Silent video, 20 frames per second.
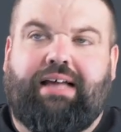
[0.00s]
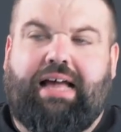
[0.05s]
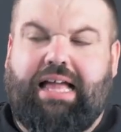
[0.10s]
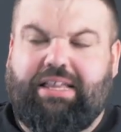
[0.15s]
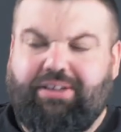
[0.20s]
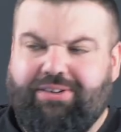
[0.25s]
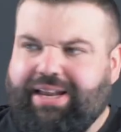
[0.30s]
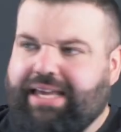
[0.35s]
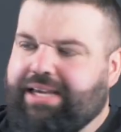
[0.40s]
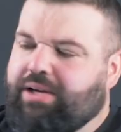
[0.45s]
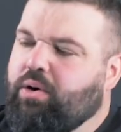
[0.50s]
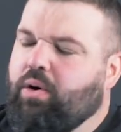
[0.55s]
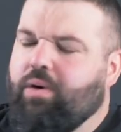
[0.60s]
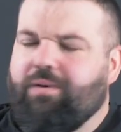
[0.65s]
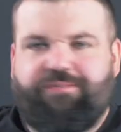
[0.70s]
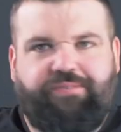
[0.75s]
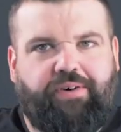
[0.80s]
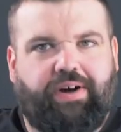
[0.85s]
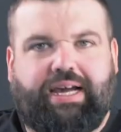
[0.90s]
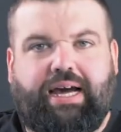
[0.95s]
And you're like going,
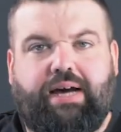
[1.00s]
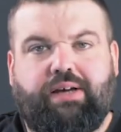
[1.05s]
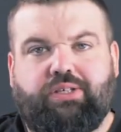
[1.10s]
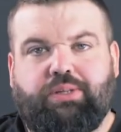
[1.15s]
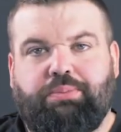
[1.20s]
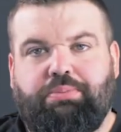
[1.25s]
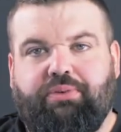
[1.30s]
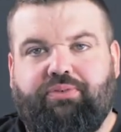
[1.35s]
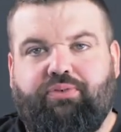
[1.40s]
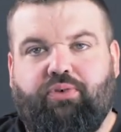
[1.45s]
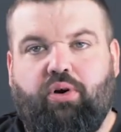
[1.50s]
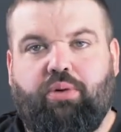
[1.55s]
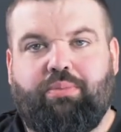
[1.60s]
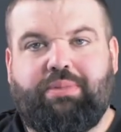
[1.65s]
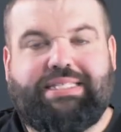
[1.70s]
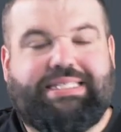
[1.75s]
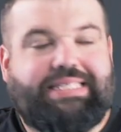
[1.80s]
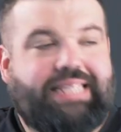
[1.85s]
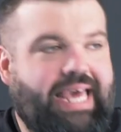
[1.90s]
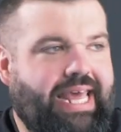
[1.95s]
fuck, as a
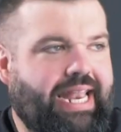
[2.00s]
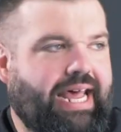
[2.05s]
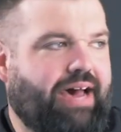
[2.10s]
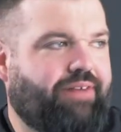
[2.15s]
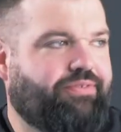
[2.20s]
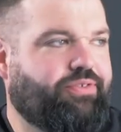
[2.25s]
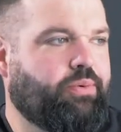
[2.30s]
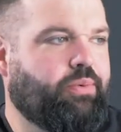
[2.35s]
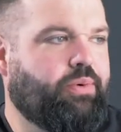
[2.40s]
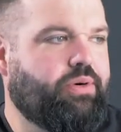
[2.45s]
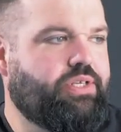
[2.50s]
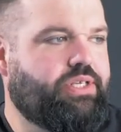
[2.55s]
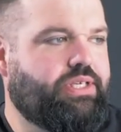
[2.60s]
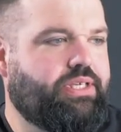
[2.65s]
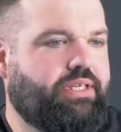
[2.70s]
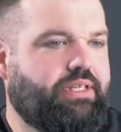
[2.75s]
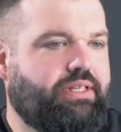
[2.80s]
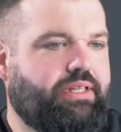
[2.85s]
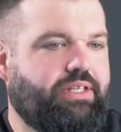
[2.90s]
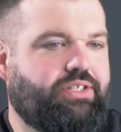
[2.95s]
performance. Then
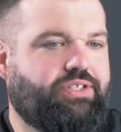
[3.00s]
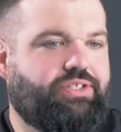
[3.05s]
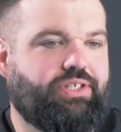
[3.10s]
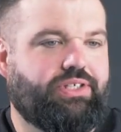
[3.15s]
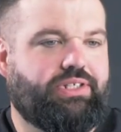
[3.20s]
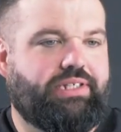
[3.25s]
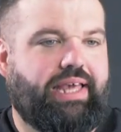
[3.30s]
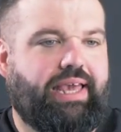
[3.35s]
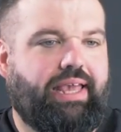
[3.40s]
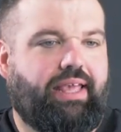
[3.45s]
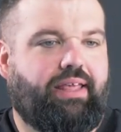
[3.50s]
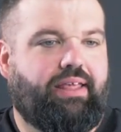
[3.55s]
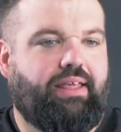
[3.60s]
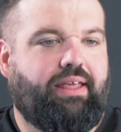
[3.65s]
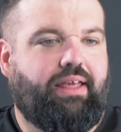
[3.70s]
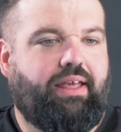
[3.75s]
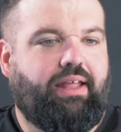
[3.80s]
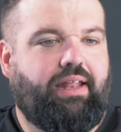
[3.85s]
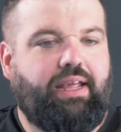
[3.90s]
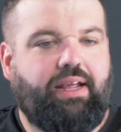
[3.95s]
afterwards, it's just like,
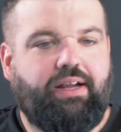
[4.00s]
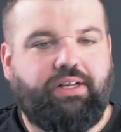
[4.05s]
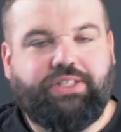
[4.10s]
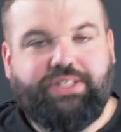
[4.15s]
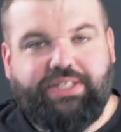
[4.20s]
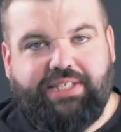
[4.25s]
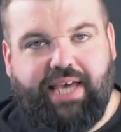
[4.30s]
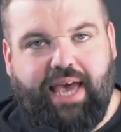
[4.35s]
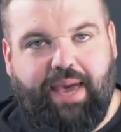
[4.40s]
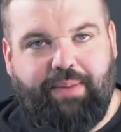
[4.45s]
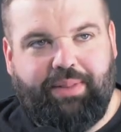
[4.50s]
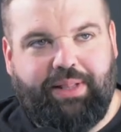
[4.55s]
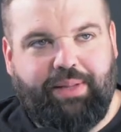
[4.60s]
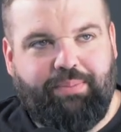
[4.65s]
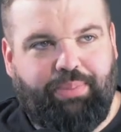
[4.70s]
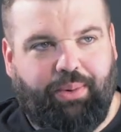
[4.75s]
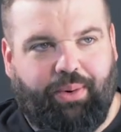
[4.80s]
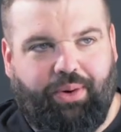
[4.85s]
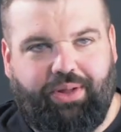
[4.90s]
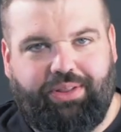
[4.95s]
and here's Simon Le
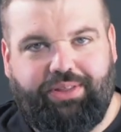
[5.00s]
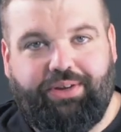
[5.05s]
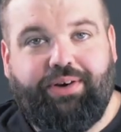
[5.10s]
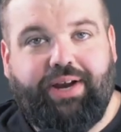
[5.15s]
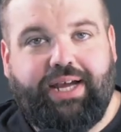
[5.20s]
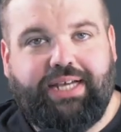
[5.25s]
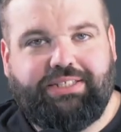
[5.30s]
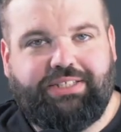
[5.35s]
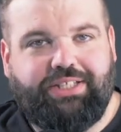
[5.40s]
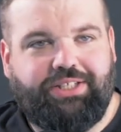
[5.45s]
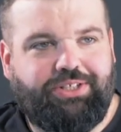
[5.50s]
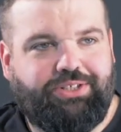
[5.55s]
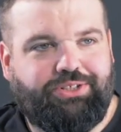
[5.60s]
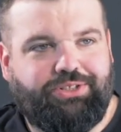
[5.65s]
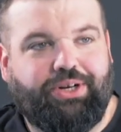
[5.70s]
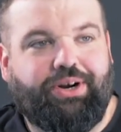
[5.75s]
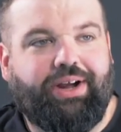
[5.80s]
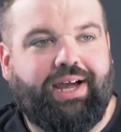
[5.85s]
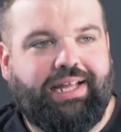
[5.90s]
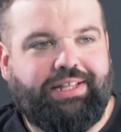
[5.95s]
Bon, the rest of the
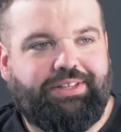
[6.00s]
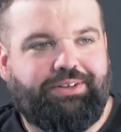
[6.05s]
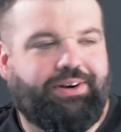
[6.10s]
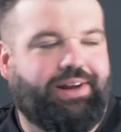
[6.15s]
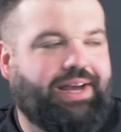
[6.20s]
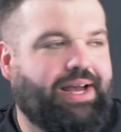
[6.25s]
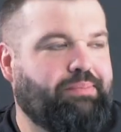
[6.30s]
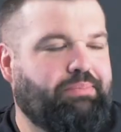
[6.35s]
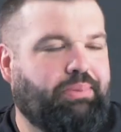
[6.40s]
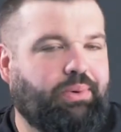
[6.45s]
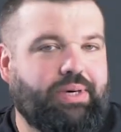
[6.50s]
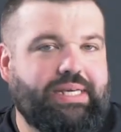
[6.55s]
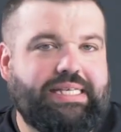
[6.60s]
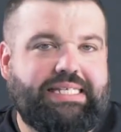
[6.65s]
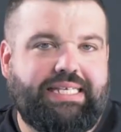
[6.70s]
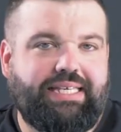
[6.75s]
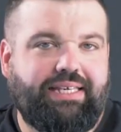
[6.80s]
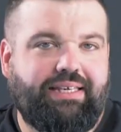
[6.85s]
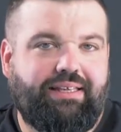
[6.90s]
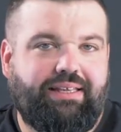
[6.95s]
Duran Duran
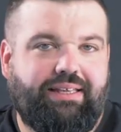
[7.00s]
boys.